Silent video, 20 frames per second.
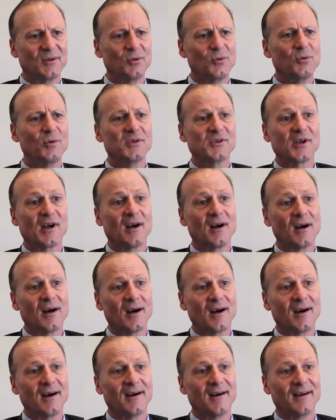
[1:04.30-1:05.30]
who is
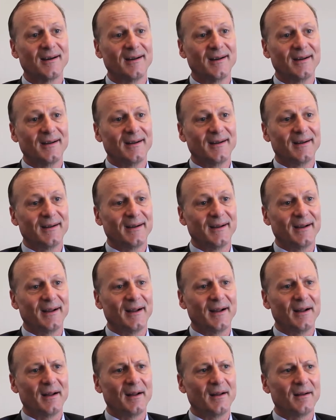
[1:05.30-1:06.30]
our?
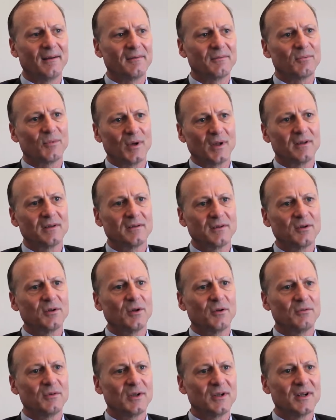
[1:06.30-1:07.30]
Well, you
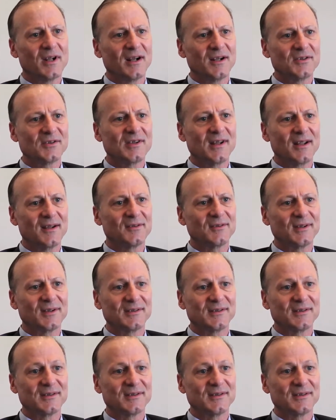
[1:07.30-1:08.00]
know, the United States.